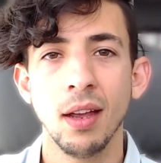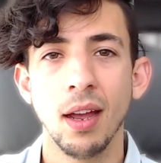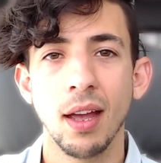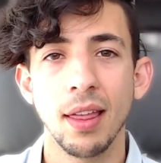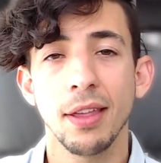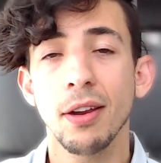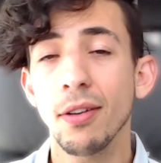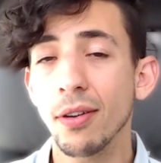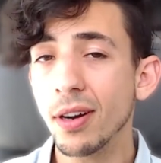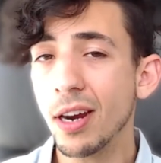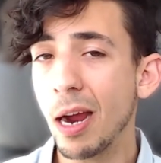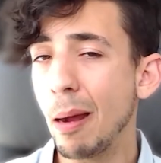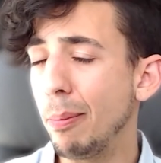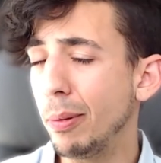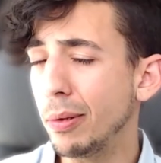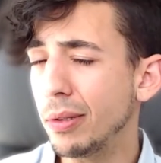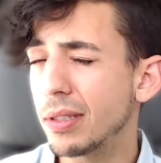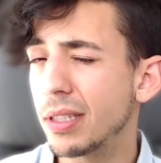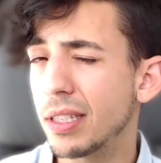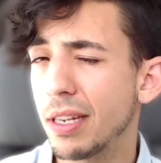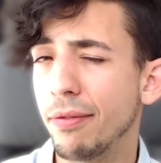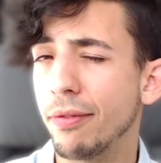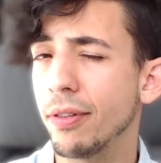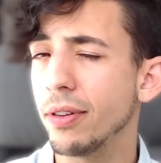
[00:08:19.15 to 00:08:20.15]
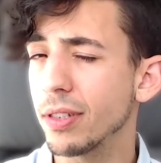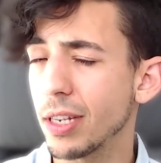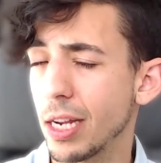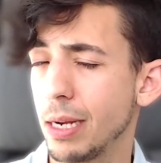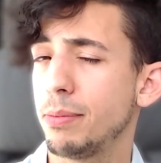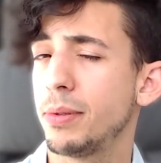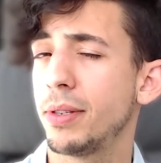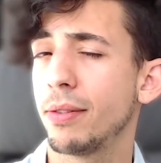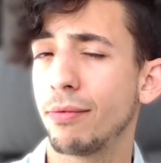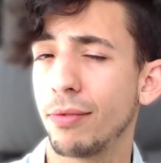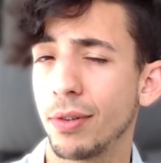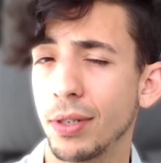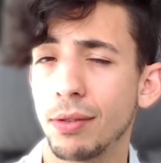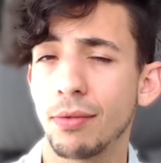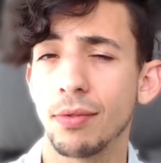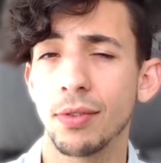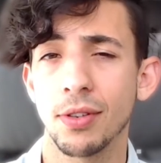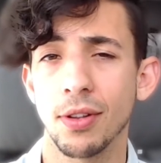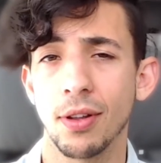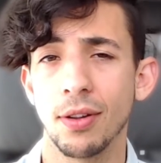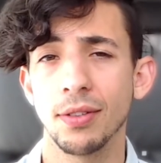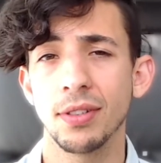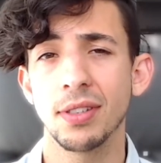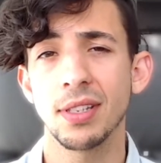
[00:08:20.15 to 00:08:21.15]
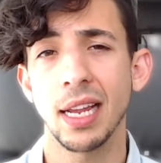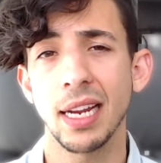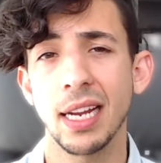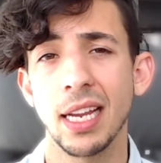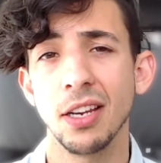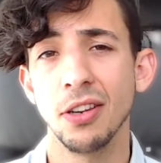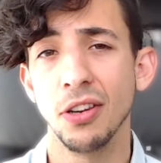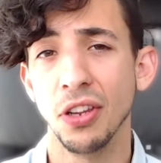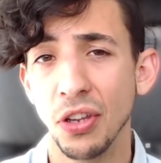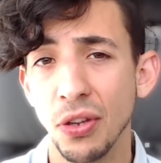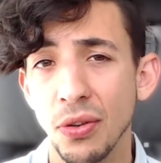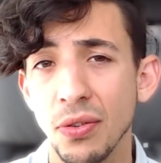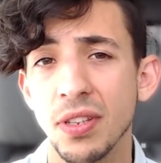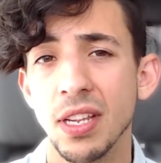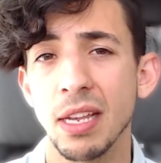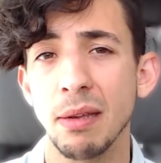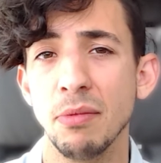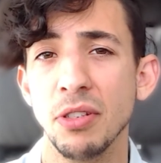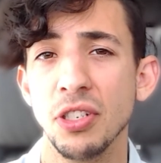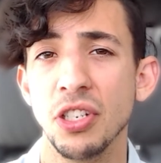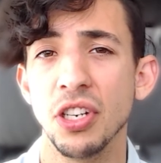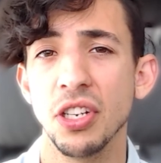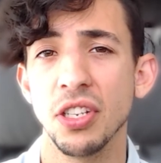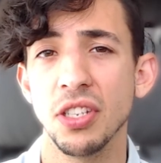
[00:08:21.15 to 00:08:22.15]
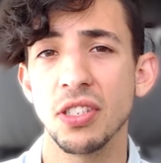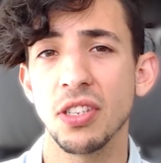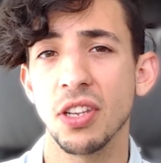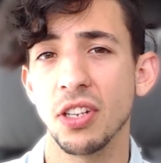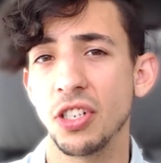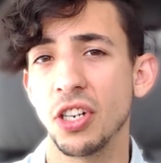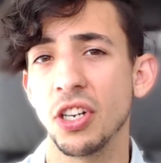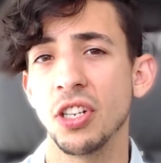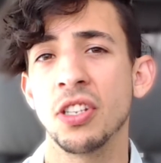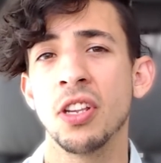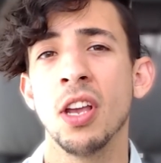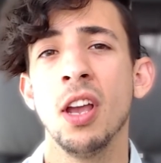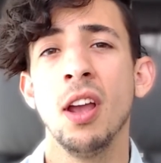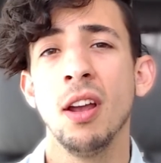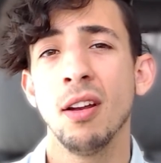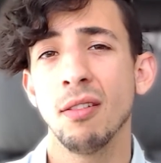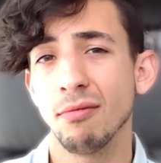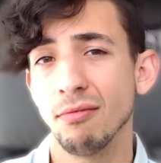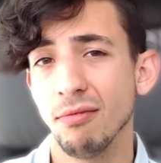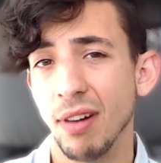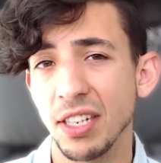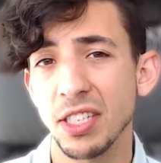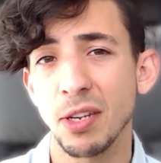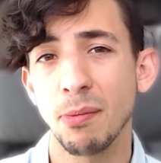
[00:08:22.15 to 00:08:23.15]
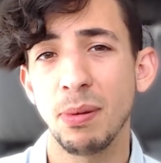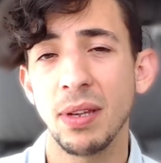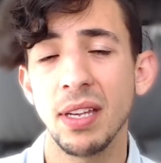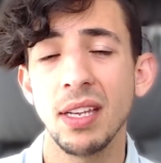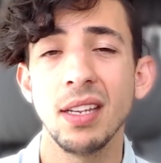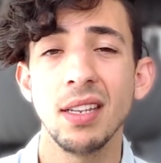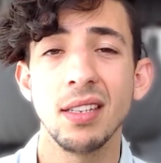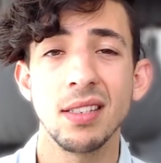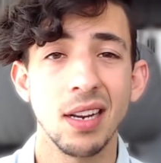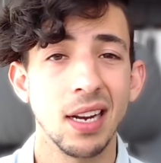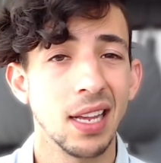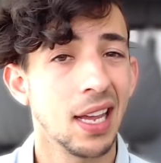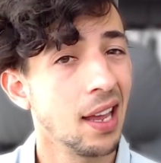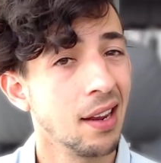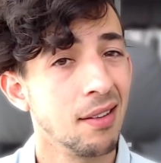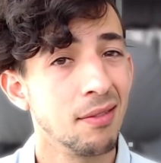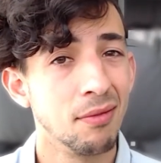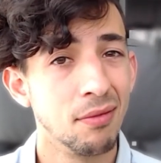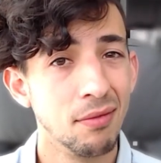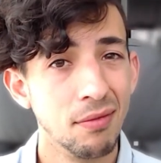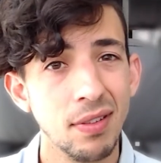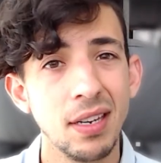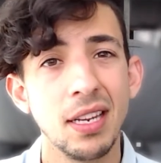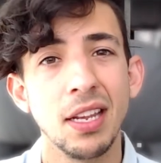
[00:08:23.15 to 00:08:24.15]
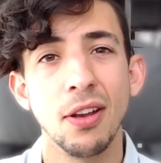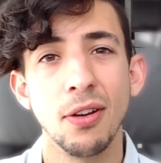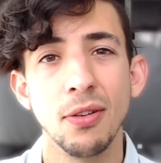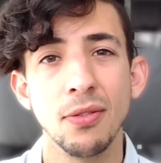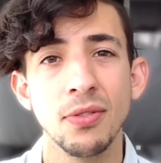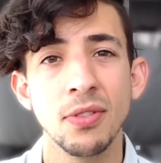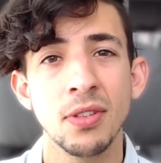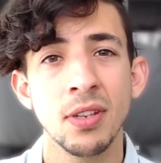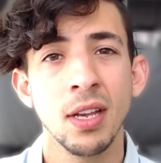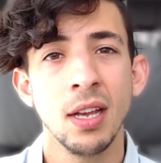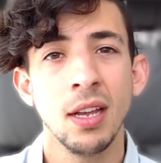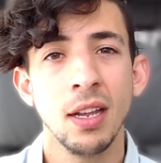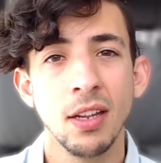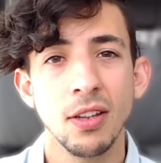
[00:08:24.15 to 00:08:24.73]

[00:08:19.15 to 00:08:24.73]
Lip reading: There are a couple different types of rich results that can use images, such as recipes and, again, videos.